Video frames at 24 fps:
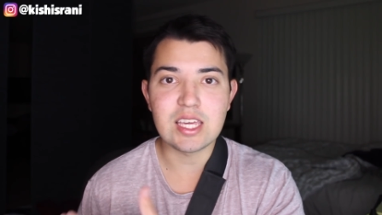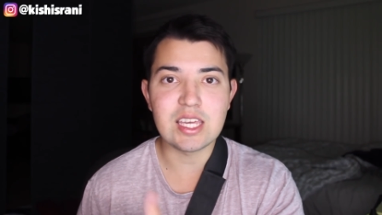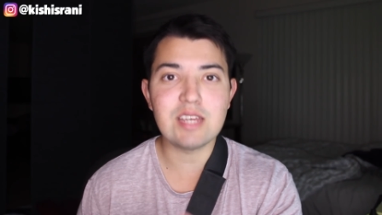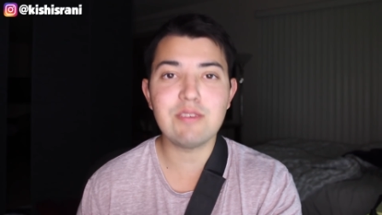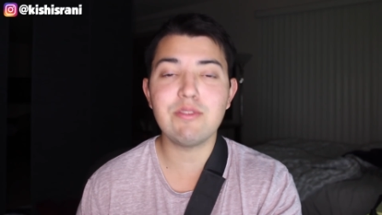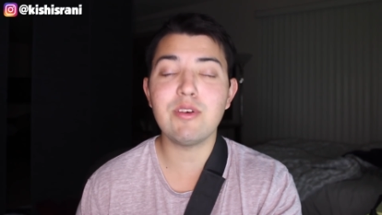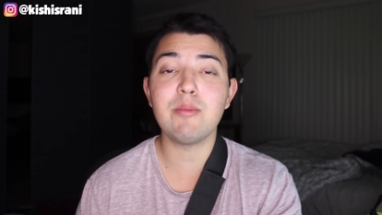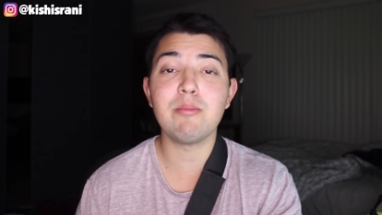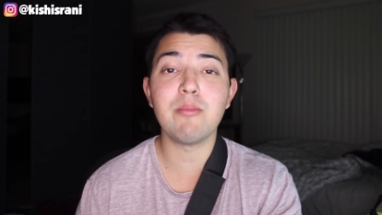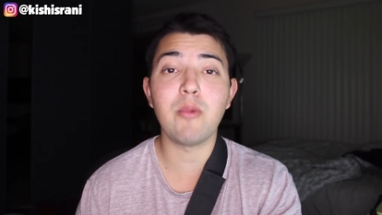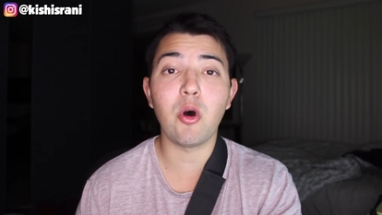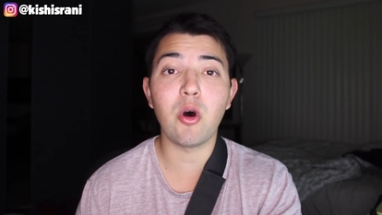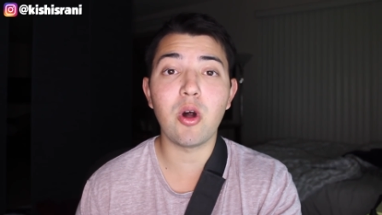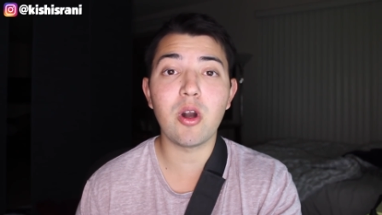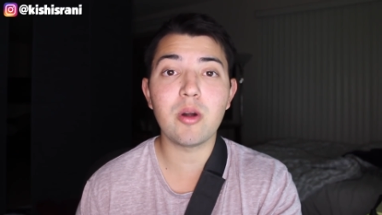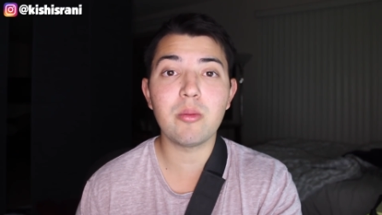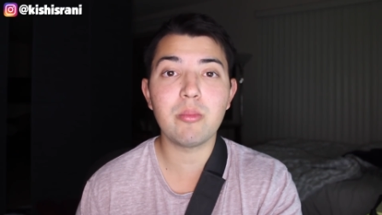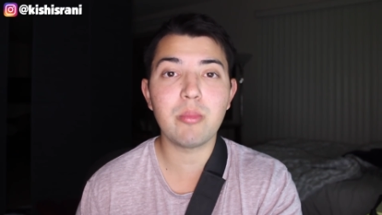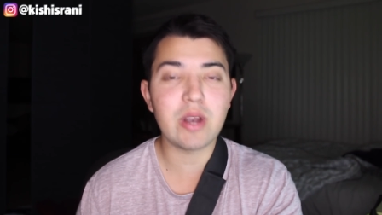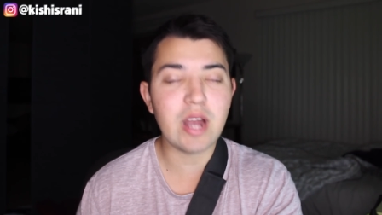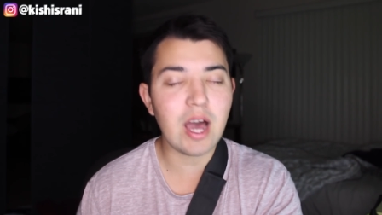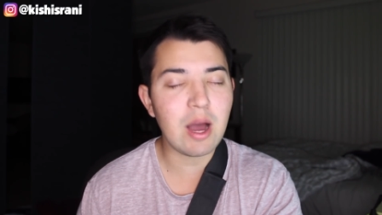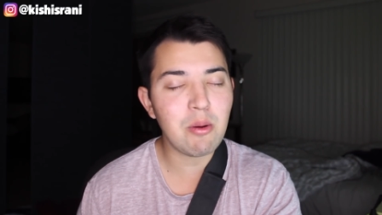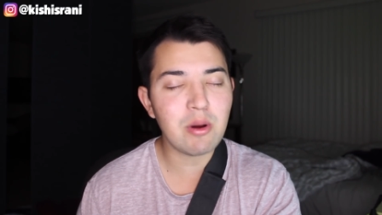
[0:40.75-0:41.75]
even more.
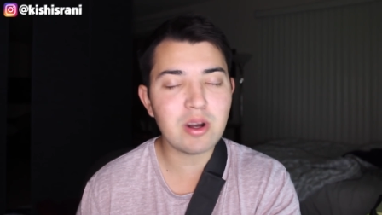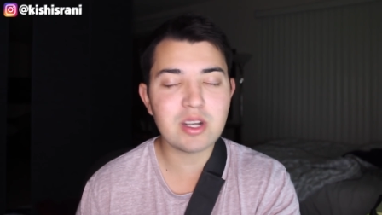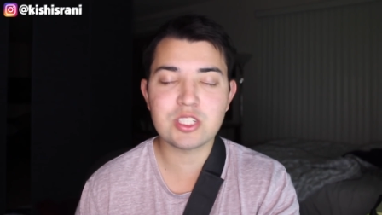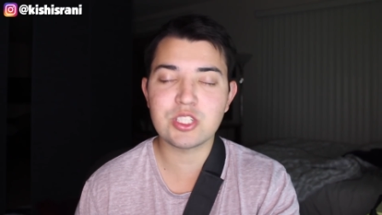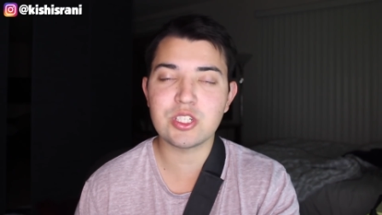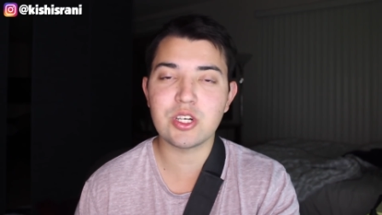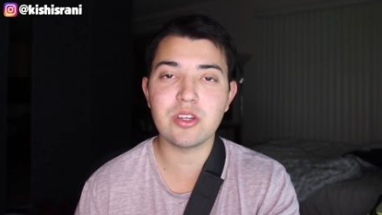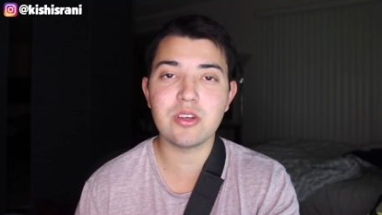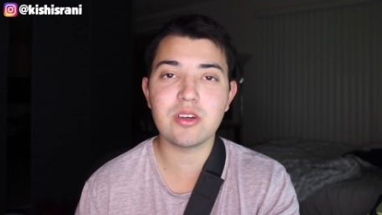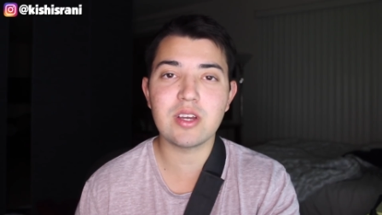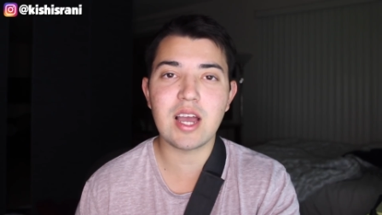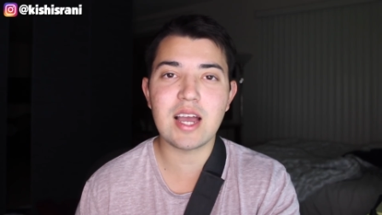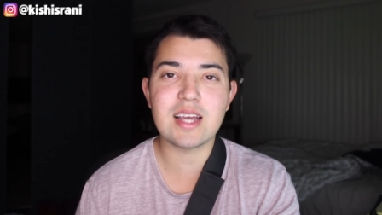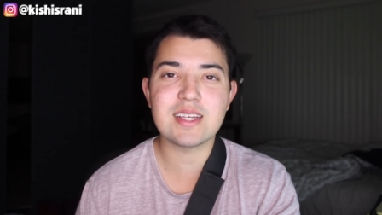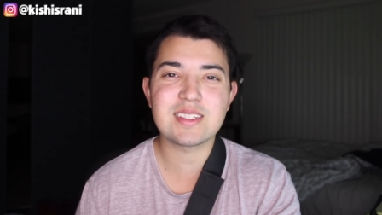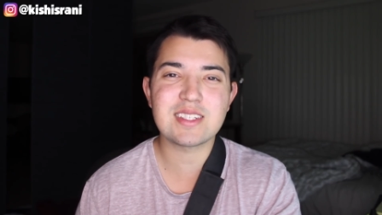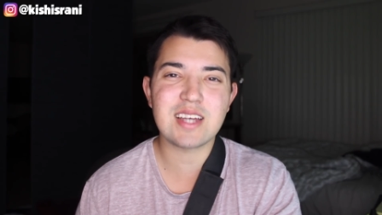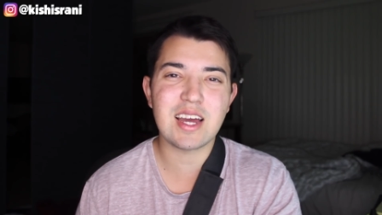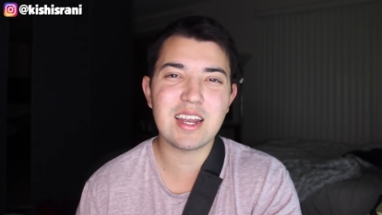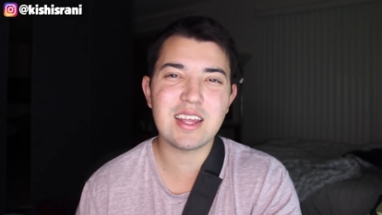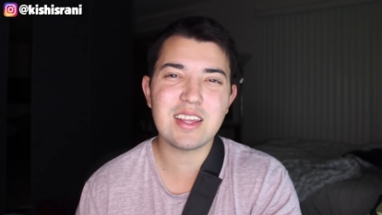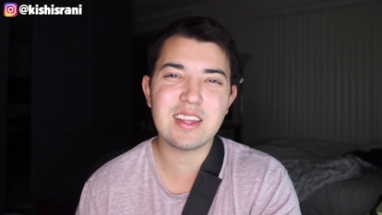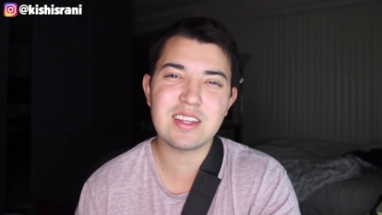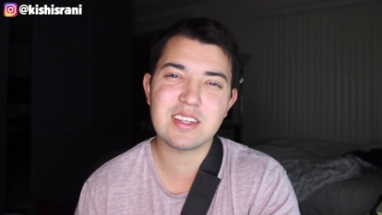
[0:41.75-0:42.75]
But I want to show you guys
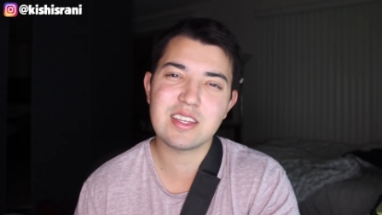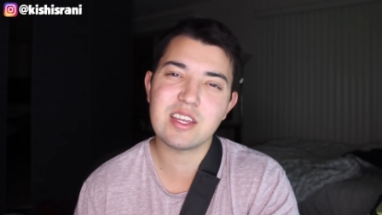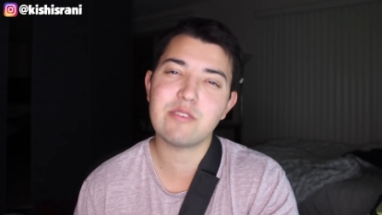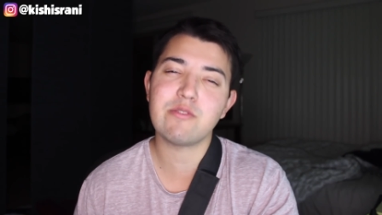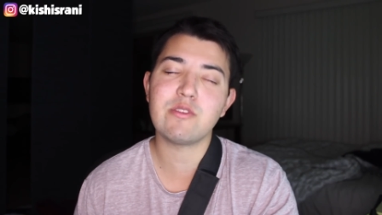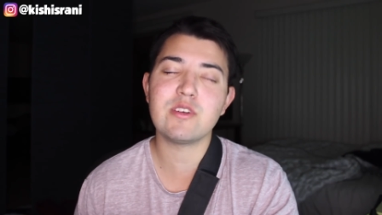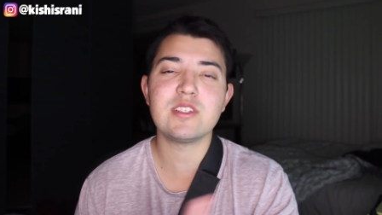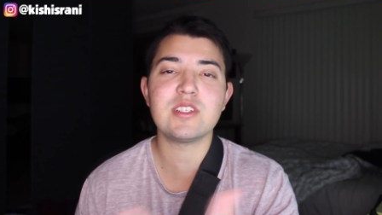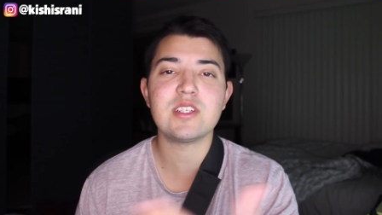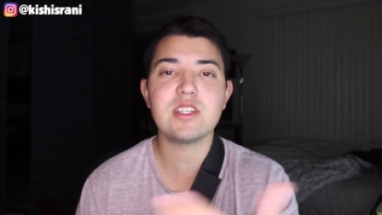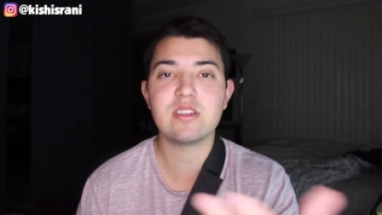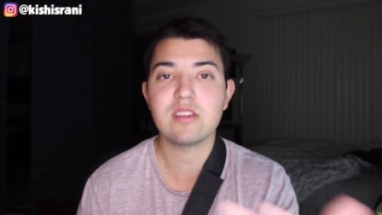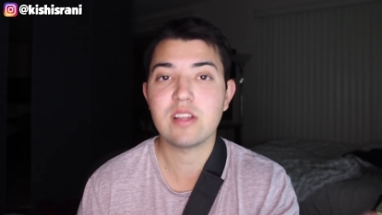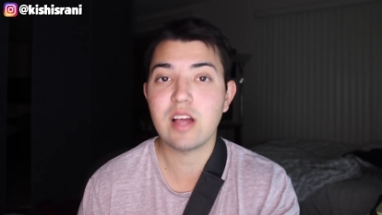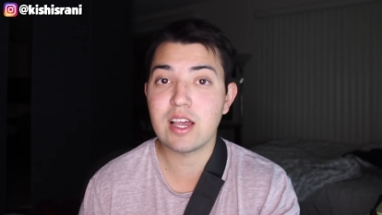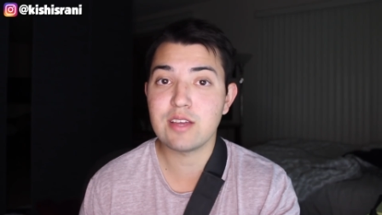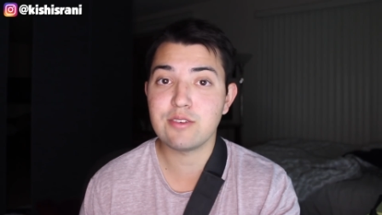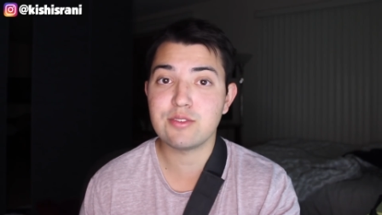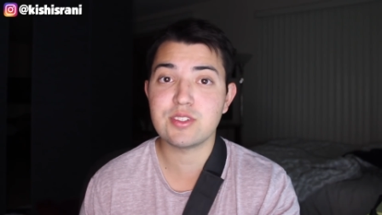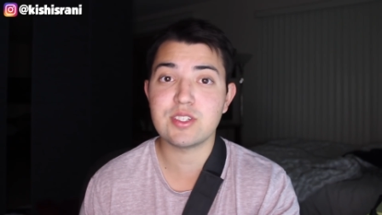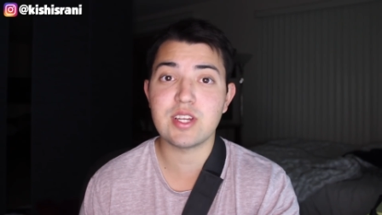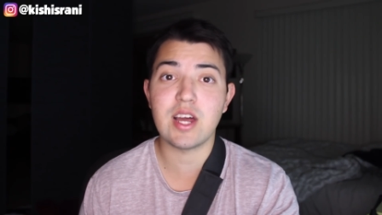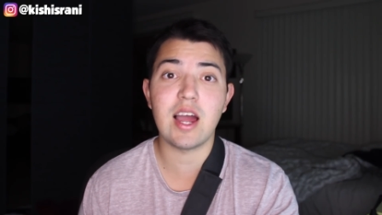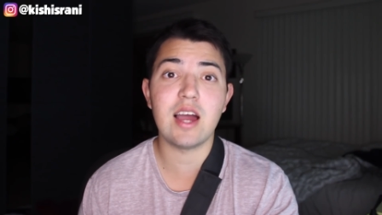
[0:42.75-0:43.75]
kind of the difference in
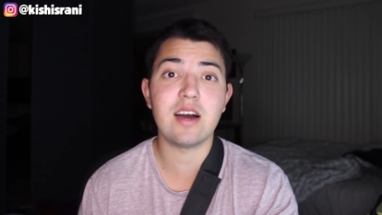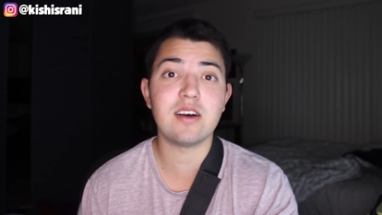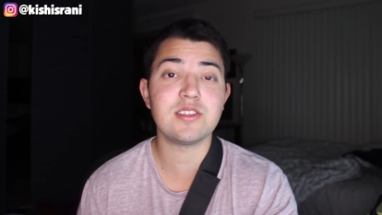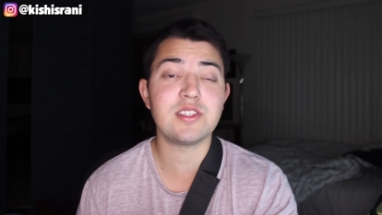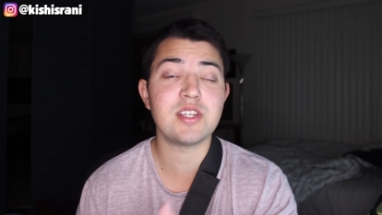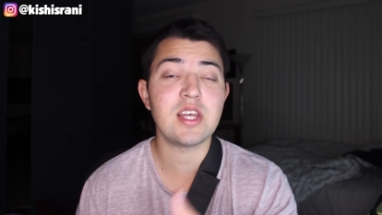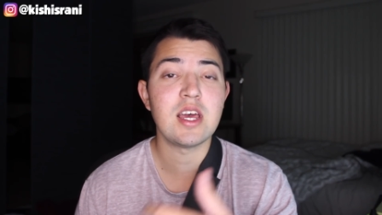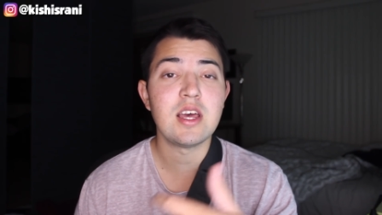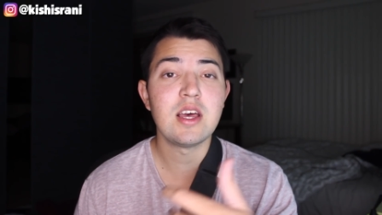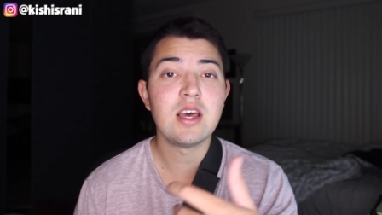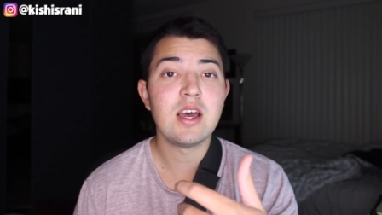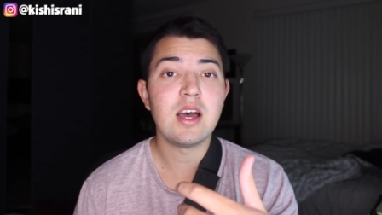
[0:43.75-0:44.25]
lifestyles,